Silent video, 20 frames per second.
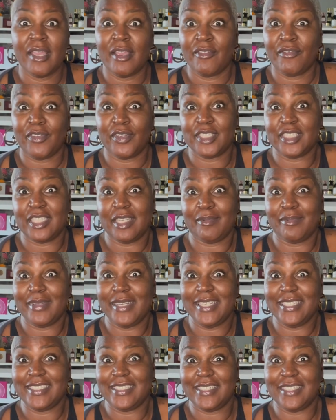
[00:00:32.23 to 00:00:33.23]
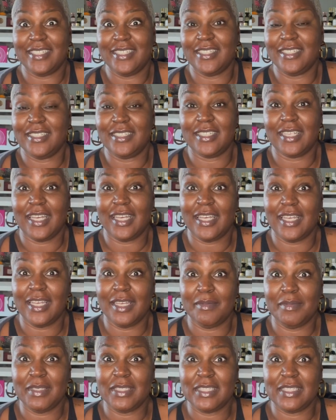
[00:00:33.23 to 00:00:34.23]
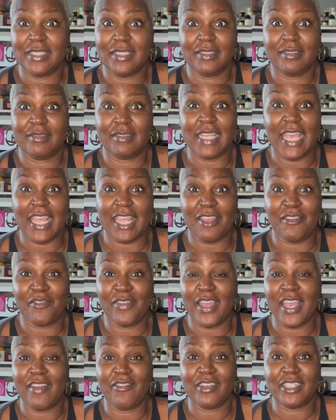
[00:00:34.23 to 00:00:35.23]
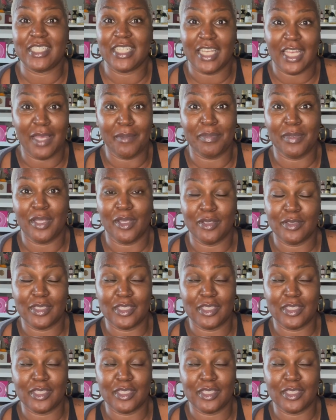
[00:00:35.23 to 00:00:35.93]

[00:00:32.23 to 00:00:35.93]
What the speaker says: for some reason, it's taking forever to upload.